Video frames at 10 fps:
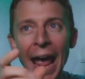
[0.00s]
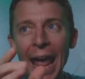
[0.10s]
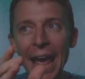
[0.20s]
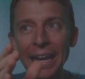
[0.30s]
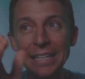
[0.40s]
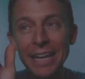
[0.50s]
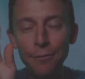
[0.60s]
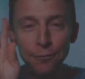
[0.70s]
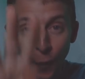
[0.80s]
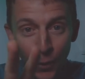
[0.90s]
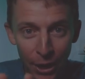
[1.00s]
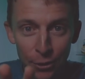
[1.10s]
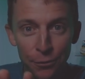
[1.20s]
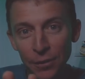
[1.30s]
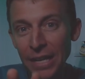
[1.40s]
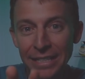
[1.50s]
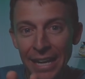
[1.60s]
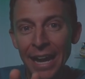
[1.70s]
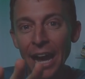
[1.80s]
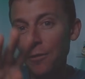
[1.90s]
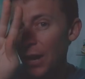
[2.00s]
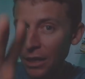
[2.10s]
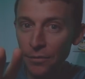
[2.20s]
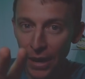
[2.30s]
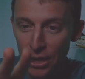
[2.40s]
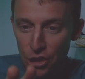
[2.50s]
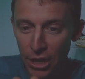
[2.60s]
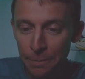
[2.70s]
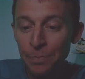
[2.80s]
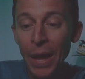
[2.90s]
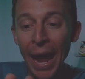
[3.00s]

and it's at four hundred feet of elevation.